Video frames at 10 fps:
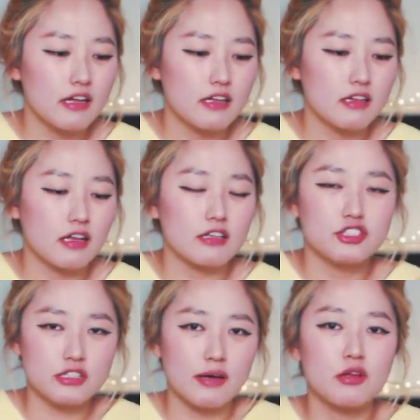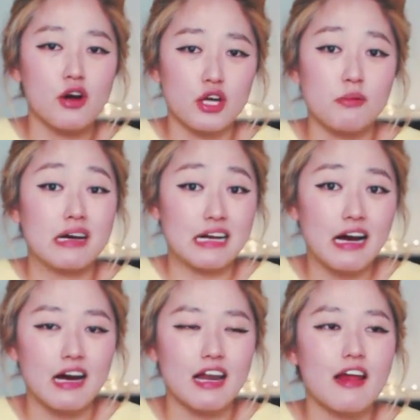And like she kept talking about
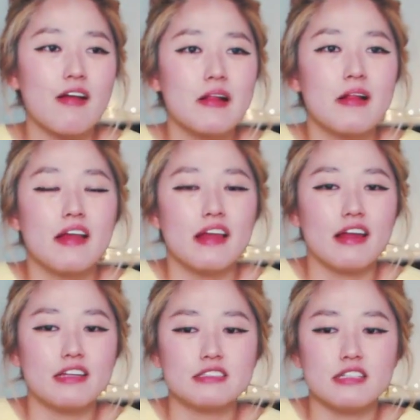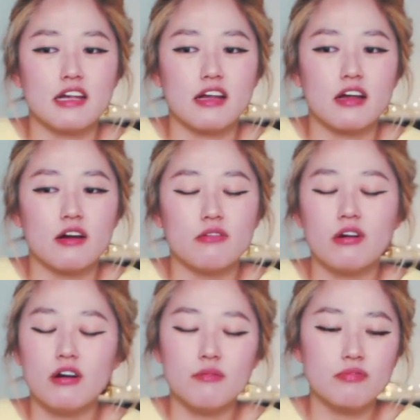God. And he's like,
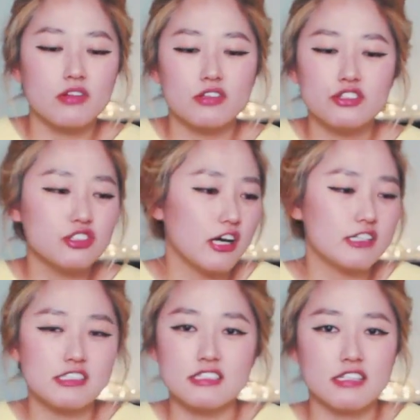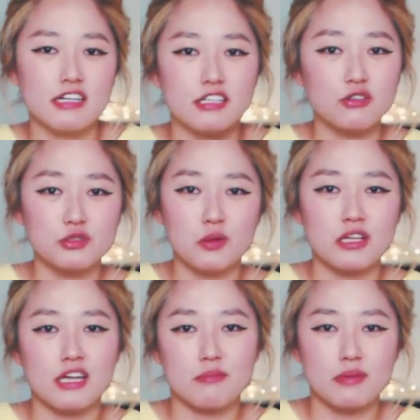well, you should ask this lady. He was
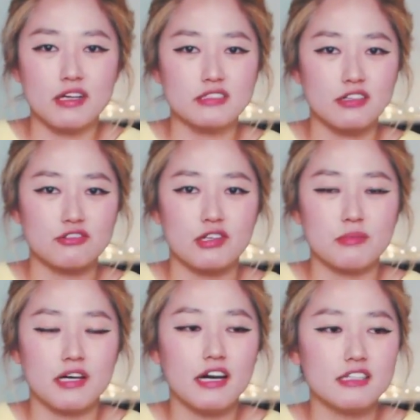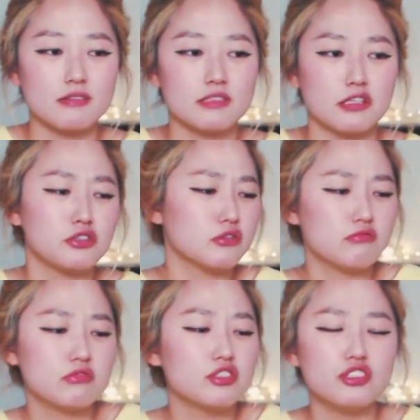pointing at me because I was right behind him. He's
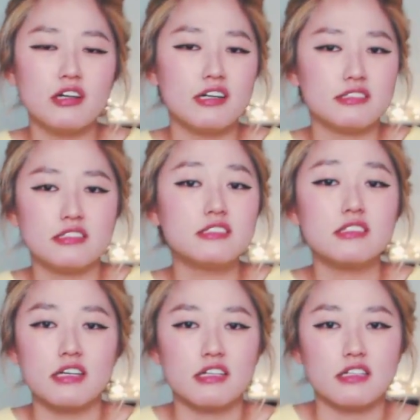like, you should ask this